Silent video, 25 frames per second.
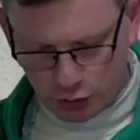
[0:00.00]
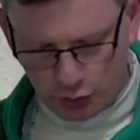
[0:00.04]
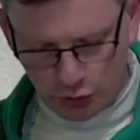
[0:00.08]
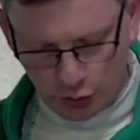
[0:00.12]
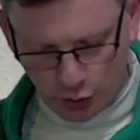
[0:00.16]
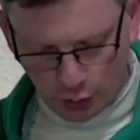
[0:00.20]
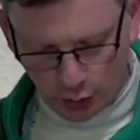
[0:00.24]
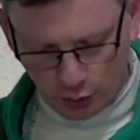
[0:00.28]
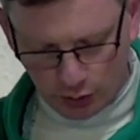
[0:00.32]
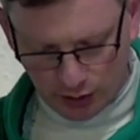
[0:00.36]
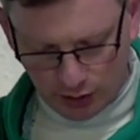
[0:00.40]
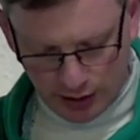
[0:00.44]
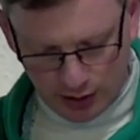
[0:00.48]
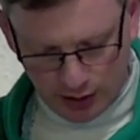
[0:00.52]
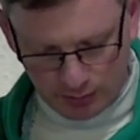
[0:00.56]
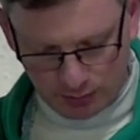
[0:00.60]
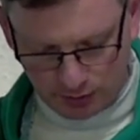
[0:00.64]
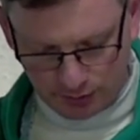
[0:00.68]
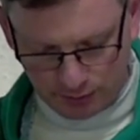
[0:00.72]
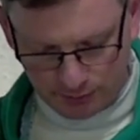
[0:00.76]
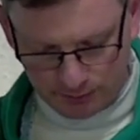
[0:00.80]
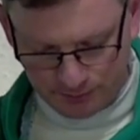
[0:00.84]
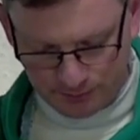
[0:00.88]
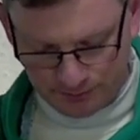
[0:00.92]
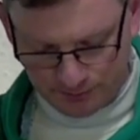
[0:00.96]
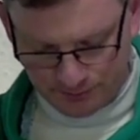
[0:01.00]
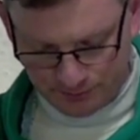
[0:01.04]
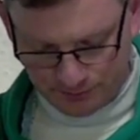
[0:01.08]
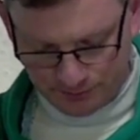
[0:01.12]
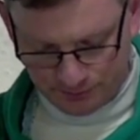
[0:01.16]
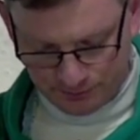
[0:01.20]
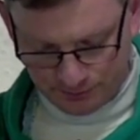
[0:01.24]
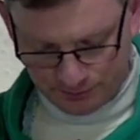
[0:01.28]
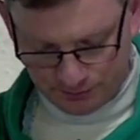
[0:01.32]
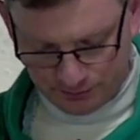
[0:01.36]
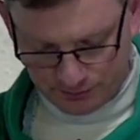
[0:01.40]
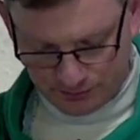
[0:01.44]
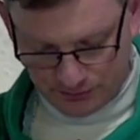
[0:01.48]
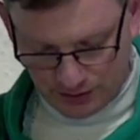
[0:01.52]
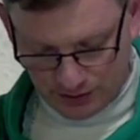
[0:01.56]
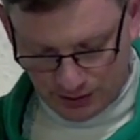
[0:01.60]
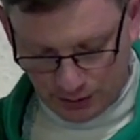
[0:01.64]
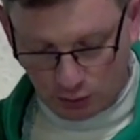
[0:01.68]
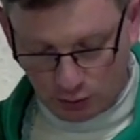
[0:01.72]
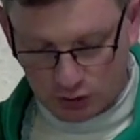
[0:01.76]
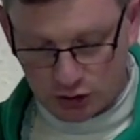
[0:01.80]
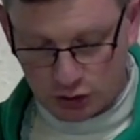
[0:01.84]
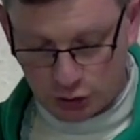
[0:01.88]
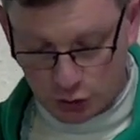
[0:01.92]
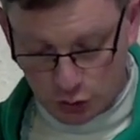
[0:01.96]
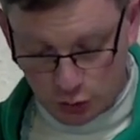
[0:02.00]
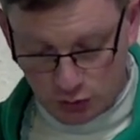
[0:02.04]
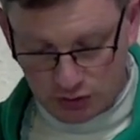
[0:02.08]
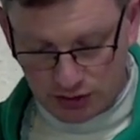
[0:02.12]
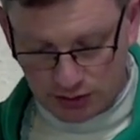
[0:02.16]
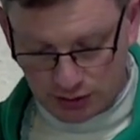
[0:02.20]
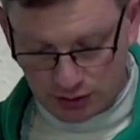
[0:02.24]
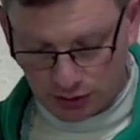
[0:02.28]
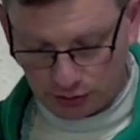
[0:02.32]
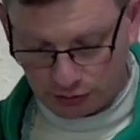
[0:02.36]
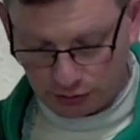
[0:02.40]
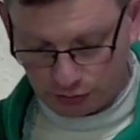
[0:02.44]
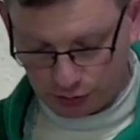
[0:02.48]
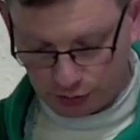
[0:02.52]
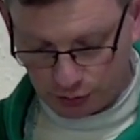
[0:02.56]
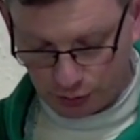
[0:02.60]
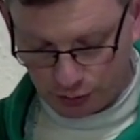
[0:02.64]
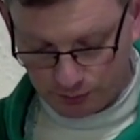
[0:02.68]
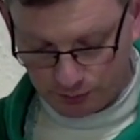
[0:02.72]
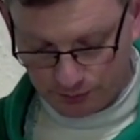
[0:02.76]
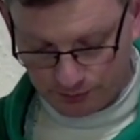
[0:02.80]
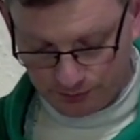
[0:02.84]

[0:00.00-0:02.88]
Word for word: no labor and which you did not grow.